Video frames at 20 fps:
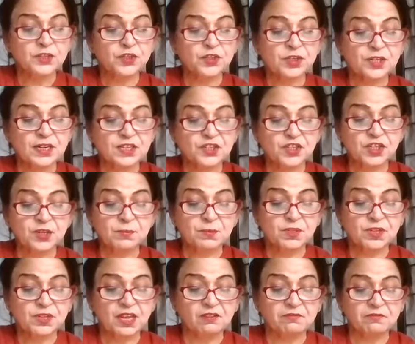stretched
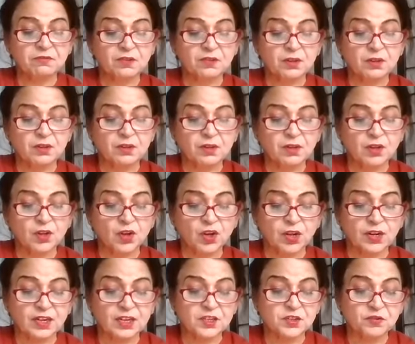himself
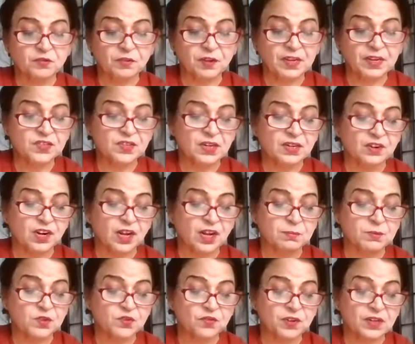on his face at
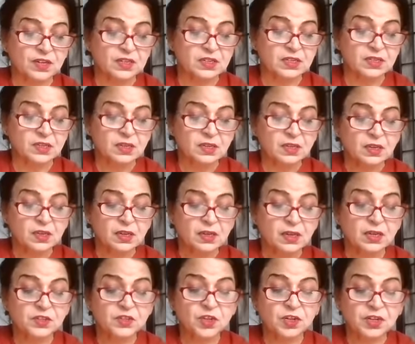Ram's feet
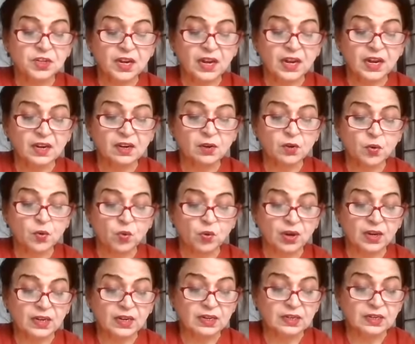his tail
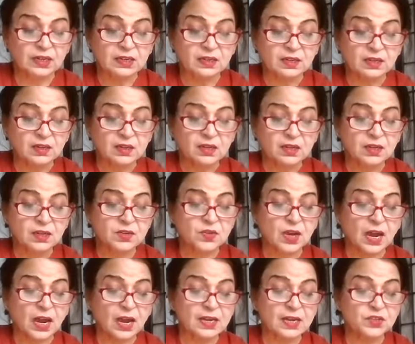coiled, his
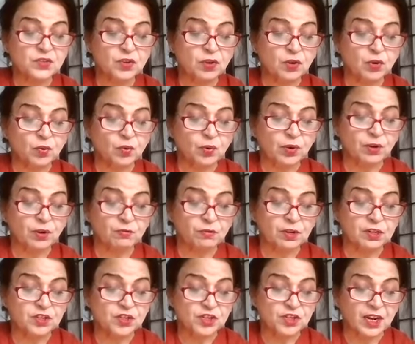eyes lowered
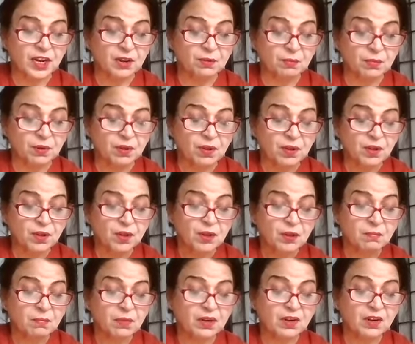for shame.
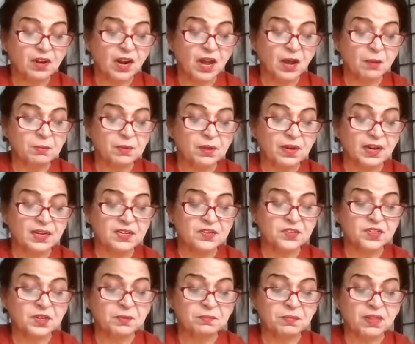But Ram
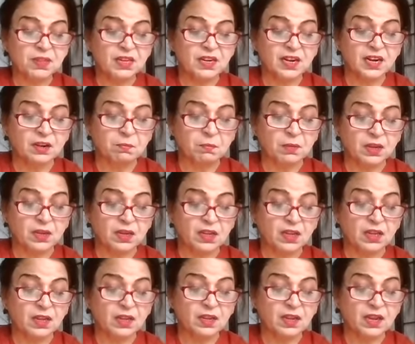raised up the great
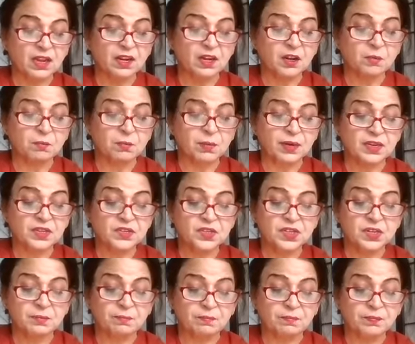monkey and
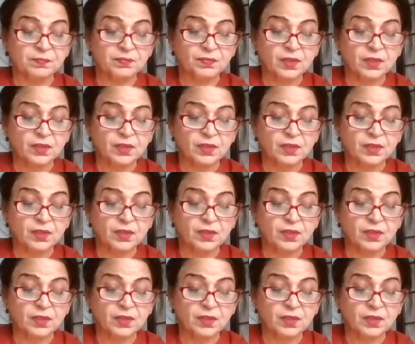embraced him.